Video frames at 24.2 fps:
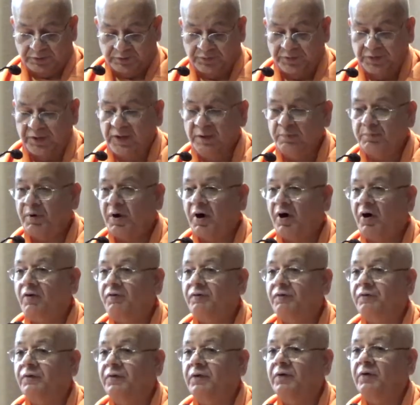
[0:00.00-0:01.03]
cream
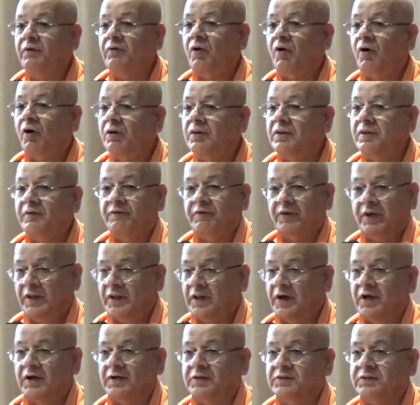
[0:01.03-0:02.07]
of all the
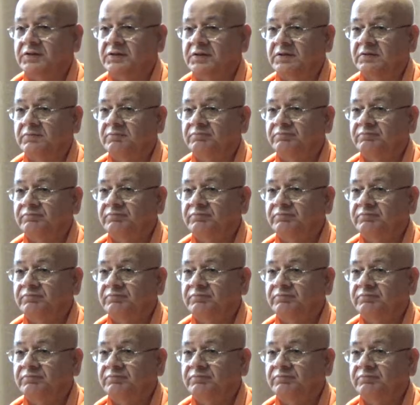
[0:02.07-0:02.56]
Vedas.